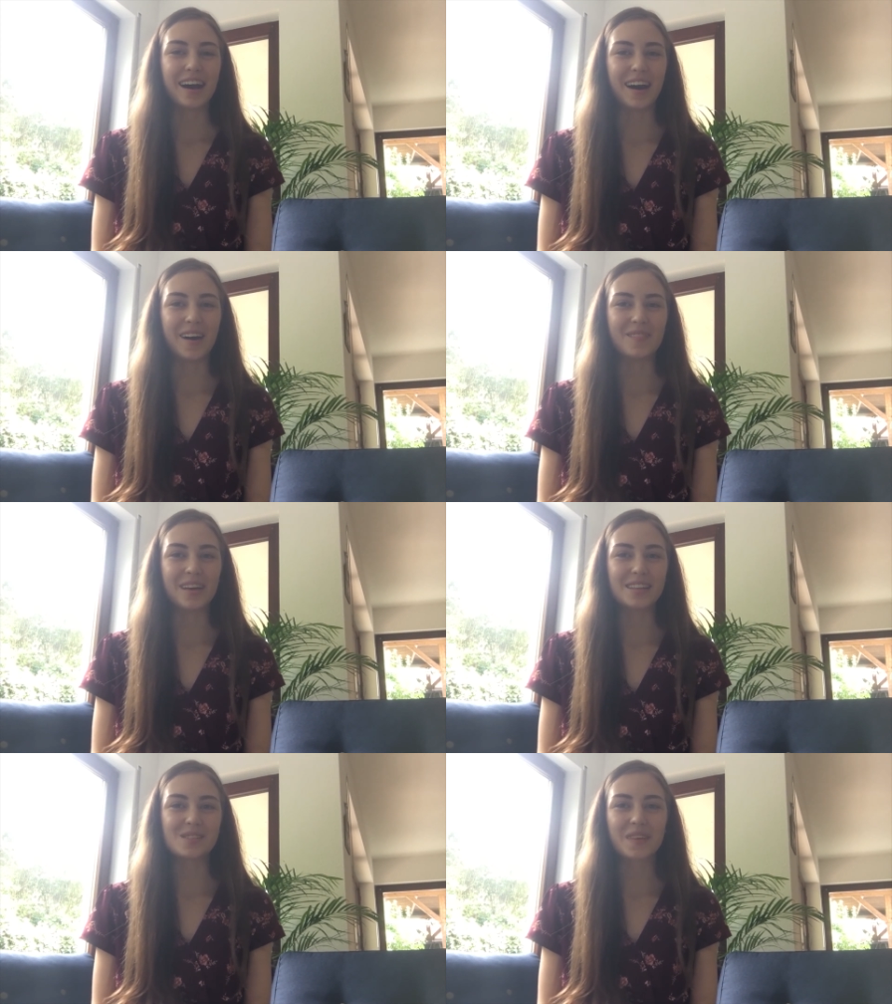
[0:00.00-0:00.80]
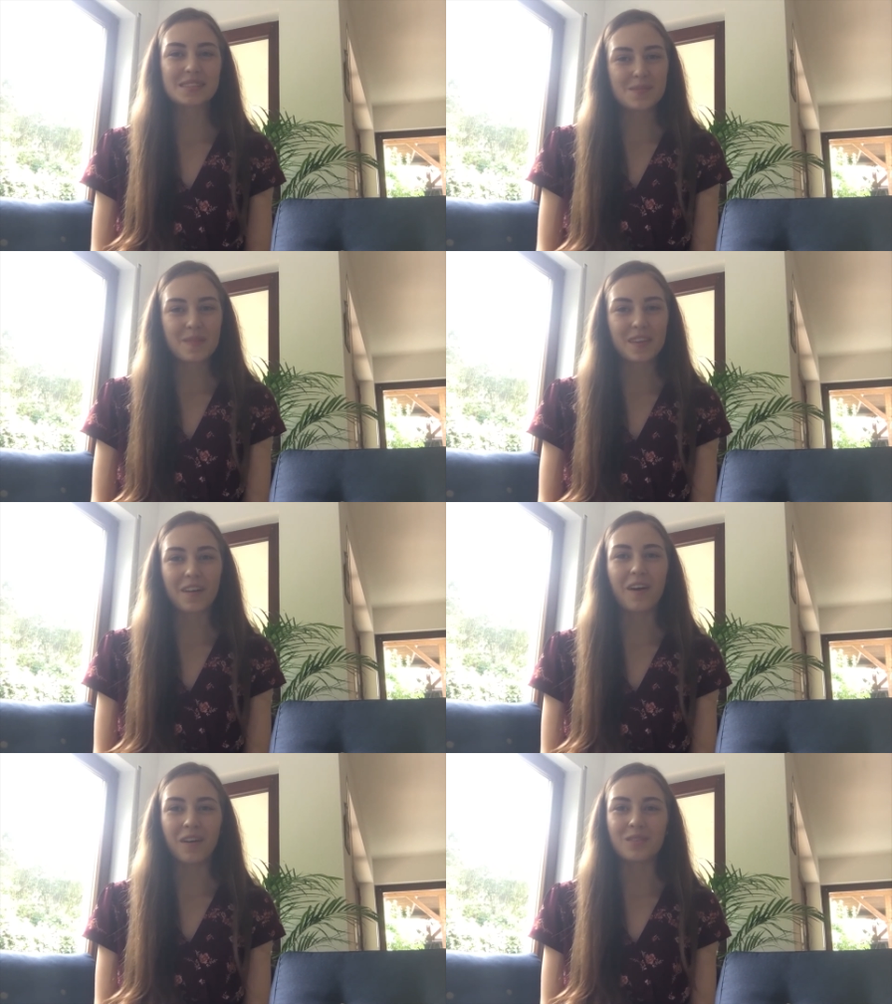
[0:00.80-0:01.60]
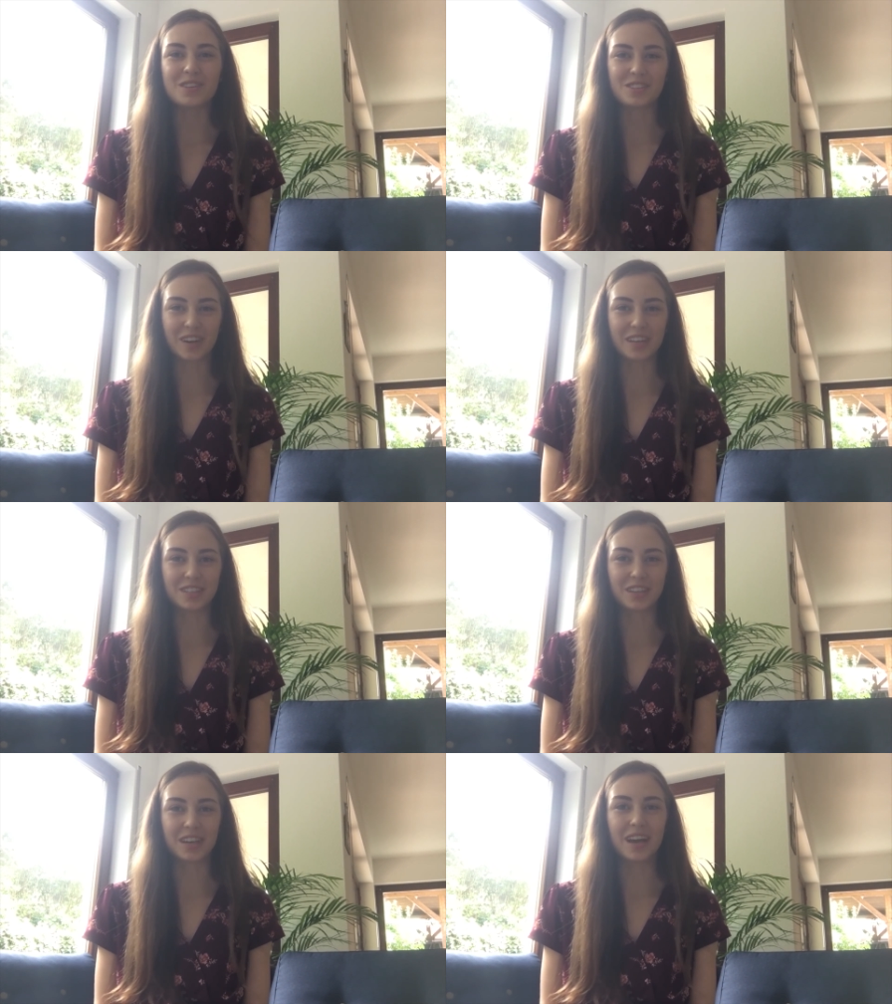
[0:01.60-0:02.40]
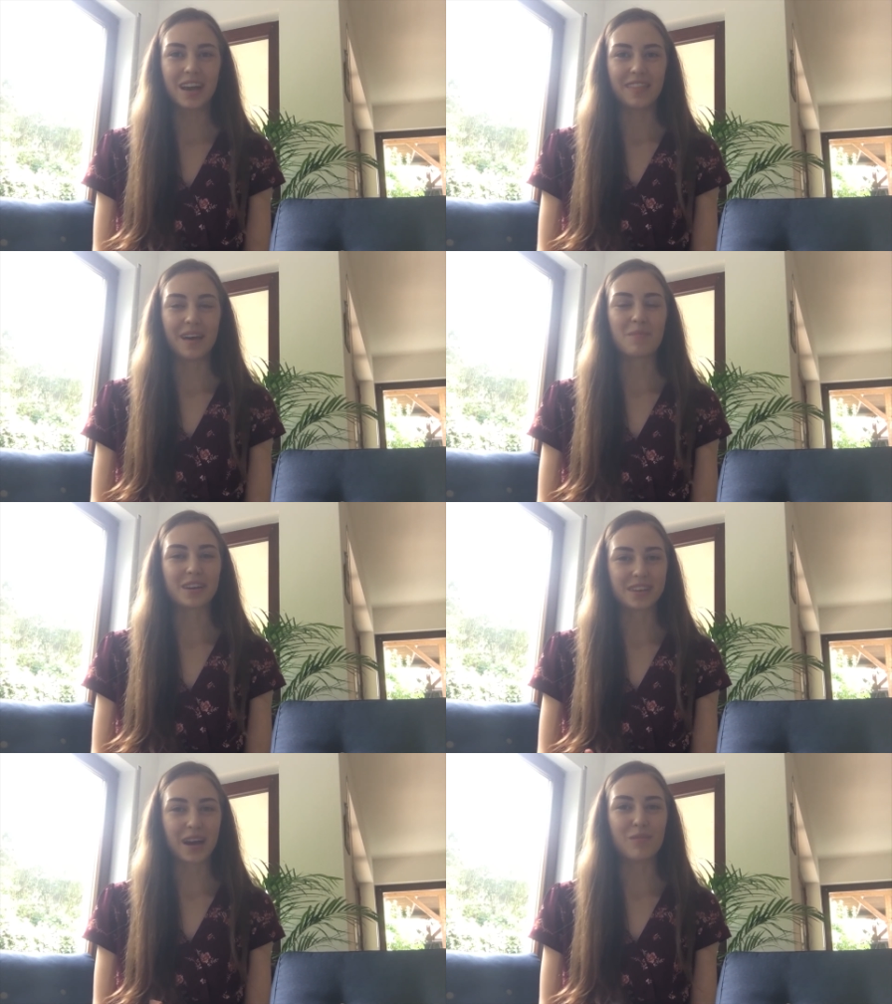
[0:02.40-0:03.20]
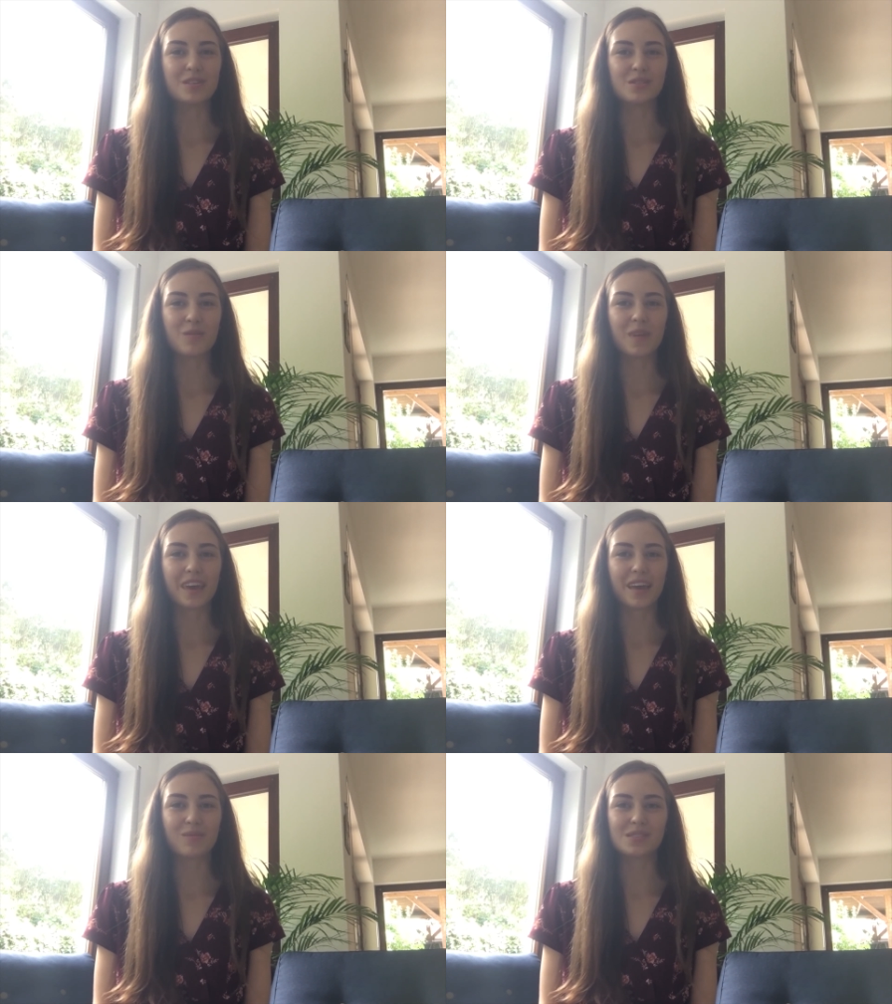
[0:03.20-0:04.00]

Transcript: Um, and so that's something that I'll always treasure that my time in Tübingen